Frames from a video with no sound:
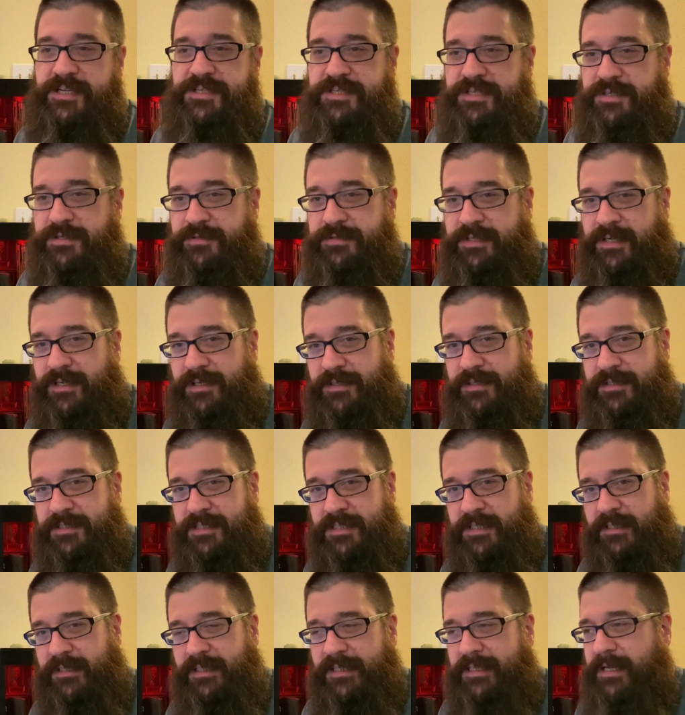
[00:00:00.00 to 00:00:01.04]
Joe dolls
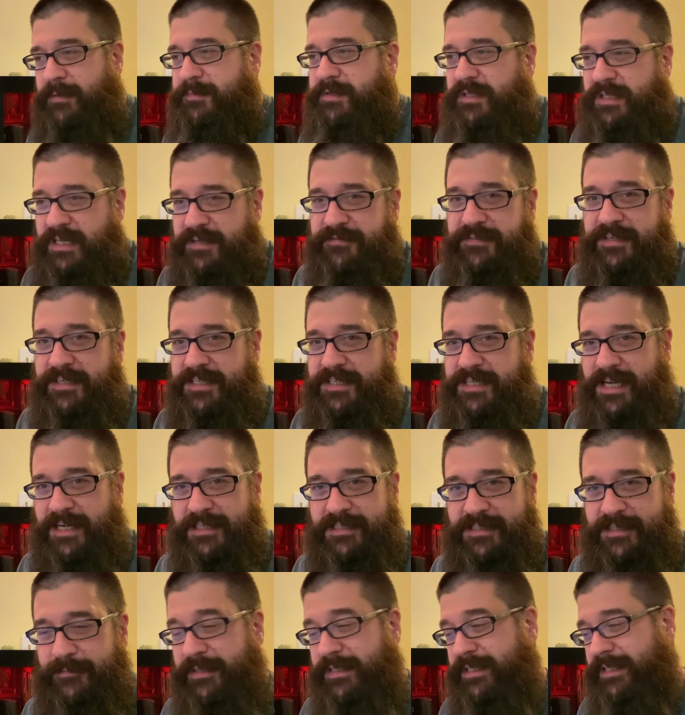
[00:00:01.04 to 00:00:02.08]
suddenly came to life and attacked
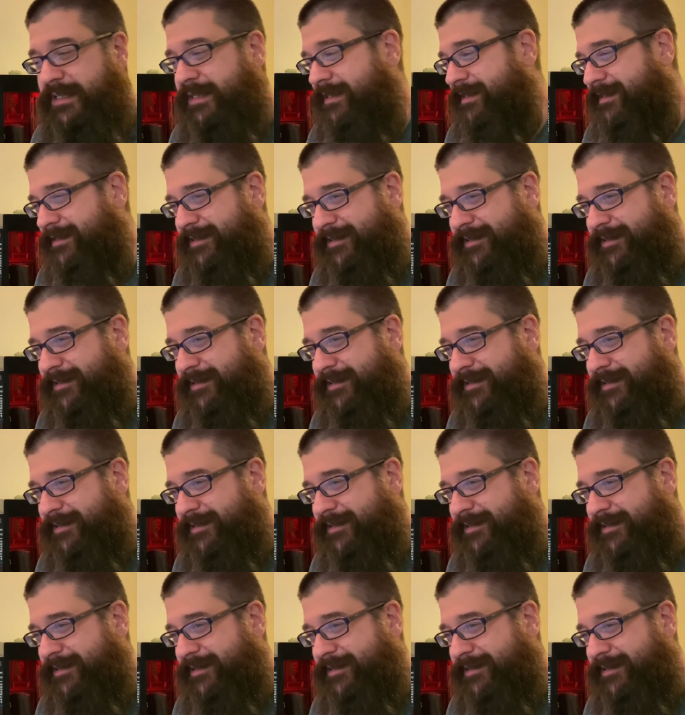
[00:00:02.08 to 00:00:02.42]
somebody?